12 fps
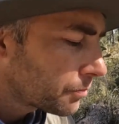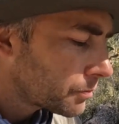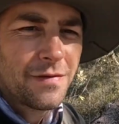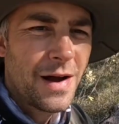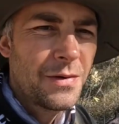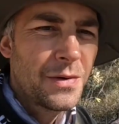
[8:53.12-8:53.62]
I
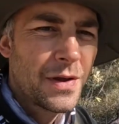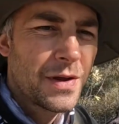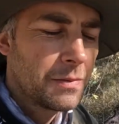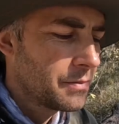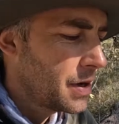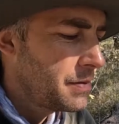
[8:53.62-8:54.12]

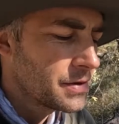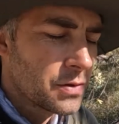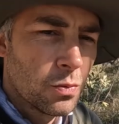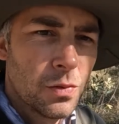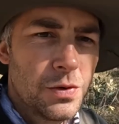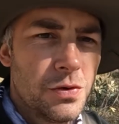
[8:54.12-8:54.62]
think maybe it's
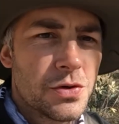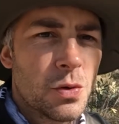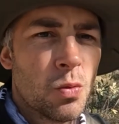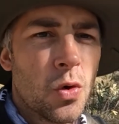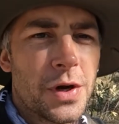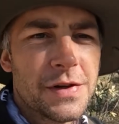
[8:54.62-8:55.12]
using the
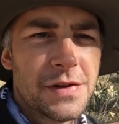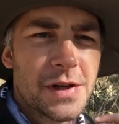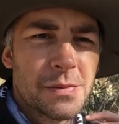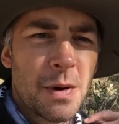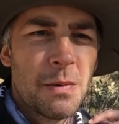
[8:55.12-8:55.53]
walking sticks.